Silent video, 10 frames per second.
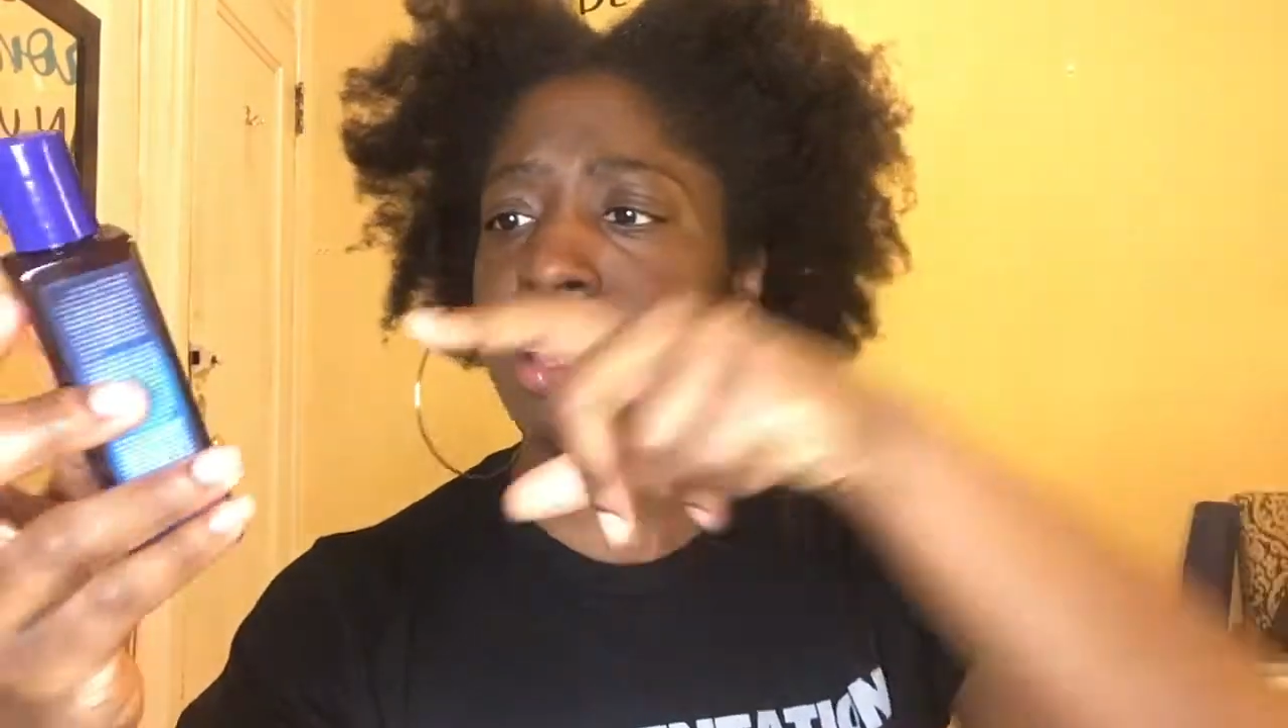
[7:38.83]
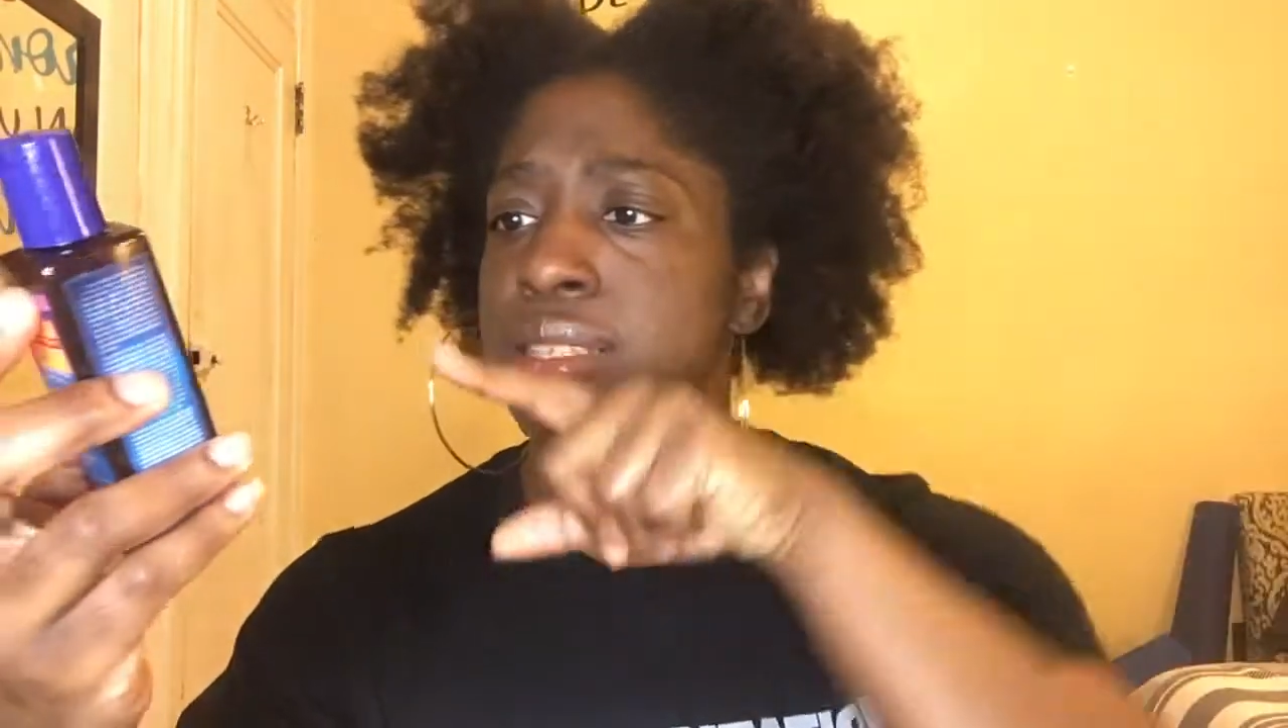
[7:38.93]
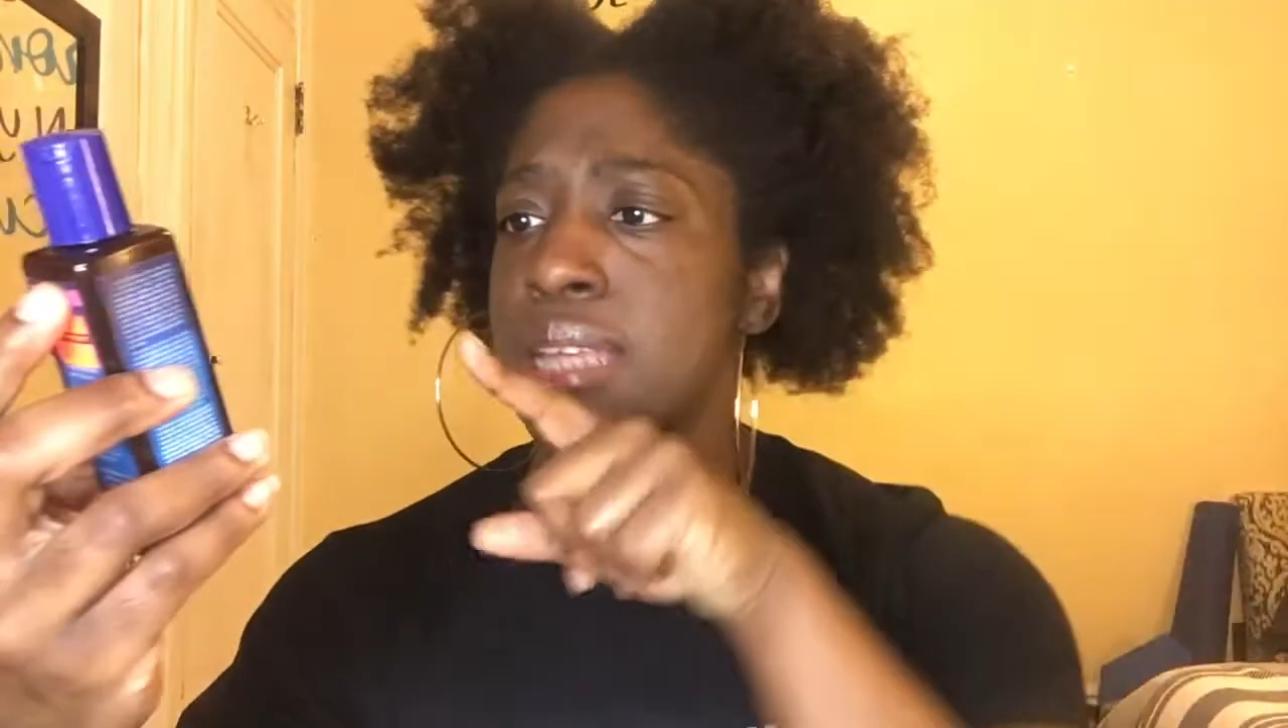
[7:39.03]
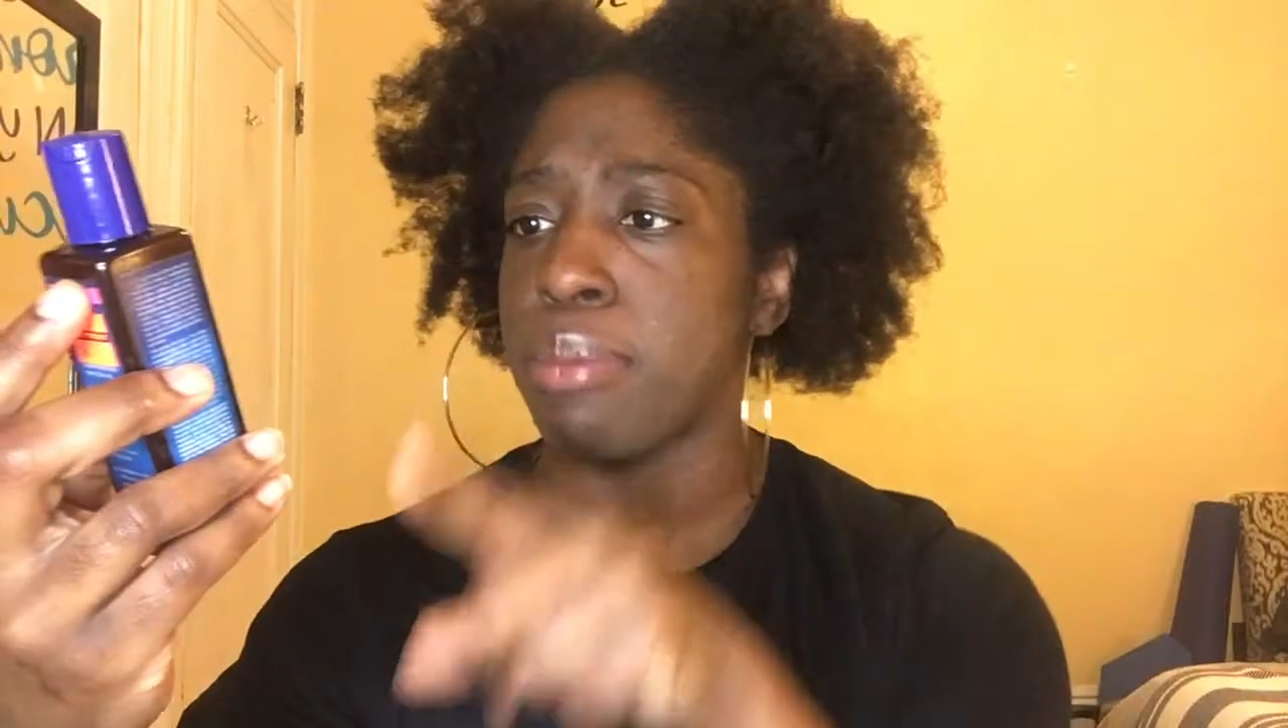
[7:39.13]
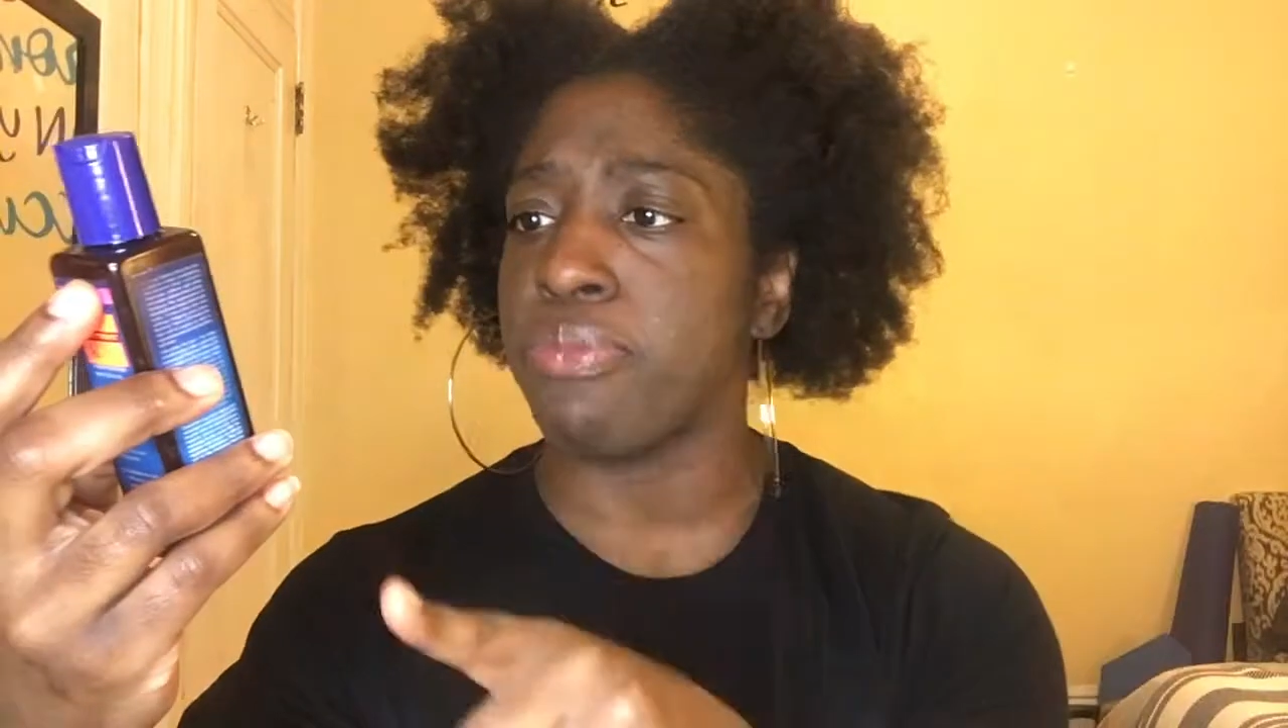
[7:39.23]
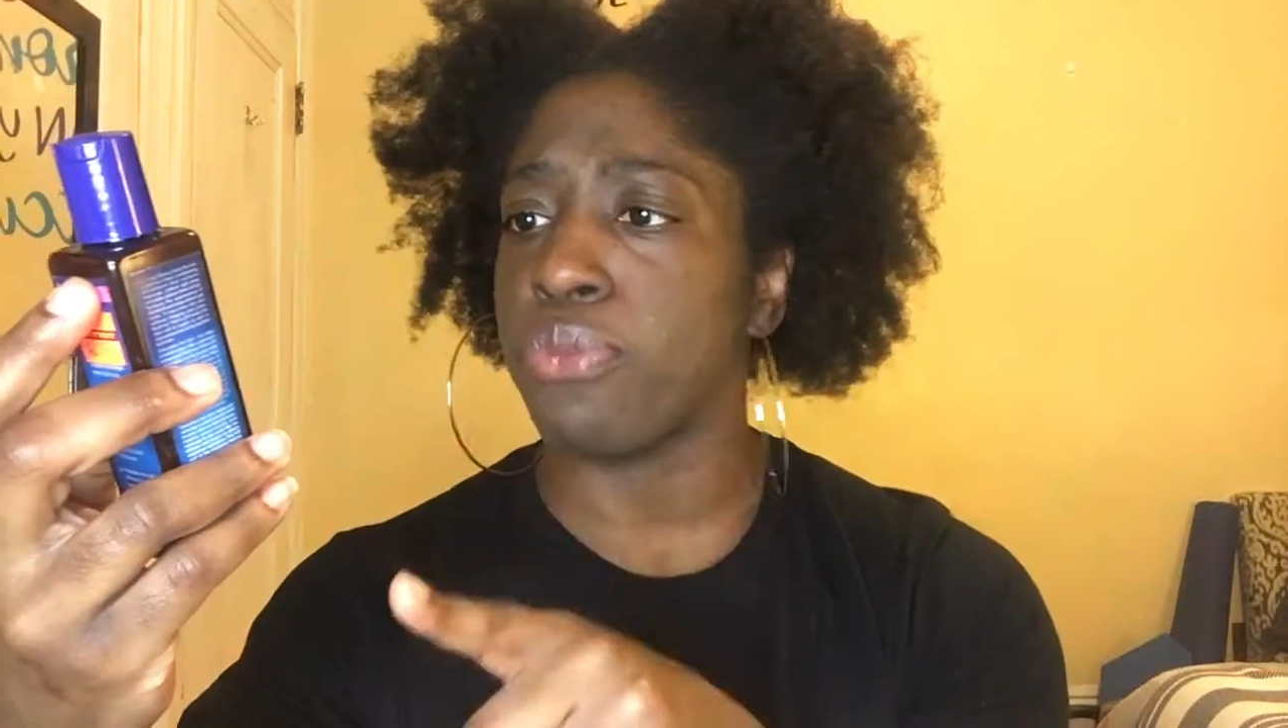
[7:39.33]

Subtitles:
except